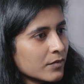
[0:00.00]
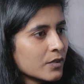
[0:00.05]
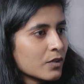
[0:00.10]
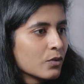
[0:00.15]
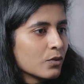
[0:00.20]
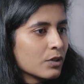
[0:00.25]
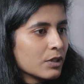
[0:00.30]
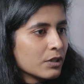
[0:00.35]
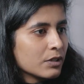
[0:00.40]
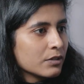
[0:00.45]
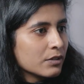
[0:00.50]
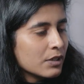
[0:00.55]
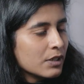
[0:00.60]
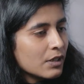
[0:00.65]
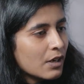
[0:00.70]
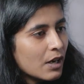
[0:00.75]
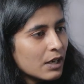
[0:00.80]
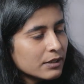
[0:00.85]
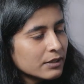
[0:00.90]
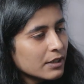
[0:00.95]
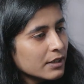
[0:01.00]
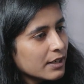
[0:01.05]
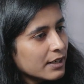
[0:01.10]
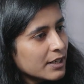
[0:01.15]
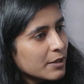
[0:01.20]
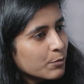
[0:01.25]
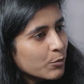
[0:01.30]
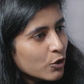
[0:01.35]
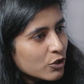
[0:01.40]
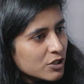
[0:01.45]
Okay. Are there
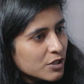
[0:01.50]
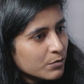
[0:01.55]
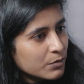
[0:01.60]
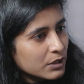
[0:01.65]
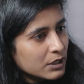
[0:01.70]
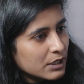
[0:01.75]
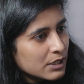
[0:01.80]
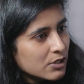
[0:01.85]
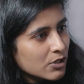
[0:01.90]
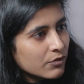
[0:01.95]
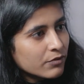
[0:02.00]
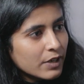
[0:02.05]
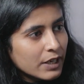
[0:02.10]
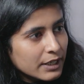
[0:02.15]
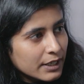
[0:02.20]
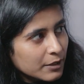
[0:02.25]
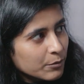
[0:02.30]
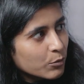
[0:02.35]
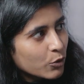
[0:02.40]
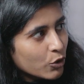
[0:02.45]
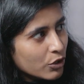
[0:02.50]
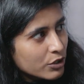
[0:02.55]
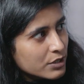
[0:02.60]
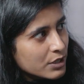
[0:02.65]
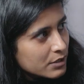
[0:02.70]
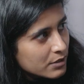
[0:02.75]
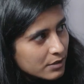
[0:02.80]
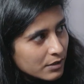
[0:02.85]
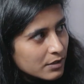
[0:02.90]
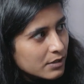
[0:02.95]
any possibilities of getting
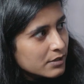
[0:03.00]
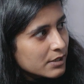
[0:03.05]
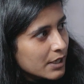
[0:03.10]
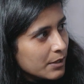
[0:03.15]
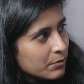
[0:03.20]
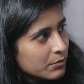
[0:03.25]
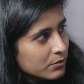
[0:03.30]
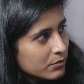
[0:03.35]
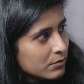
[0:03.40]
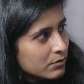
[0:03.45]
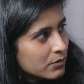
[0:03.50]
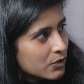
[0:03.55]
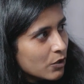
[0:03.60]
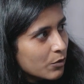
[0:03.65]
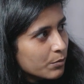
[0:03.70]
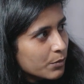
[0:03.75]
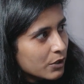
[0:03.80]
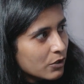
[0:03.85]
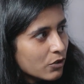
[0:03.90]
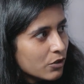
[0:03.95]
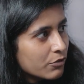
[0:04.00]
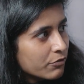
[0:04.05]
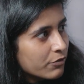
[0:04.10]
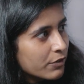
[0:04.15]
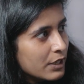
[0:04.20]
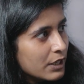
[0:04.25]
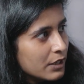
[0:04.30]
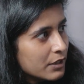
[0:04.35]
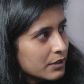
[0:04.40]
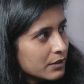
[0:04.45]
projects in the same topic or
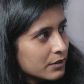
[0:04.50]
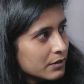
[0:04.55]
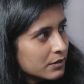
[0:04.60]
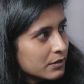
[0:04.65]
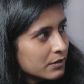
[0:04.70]
field?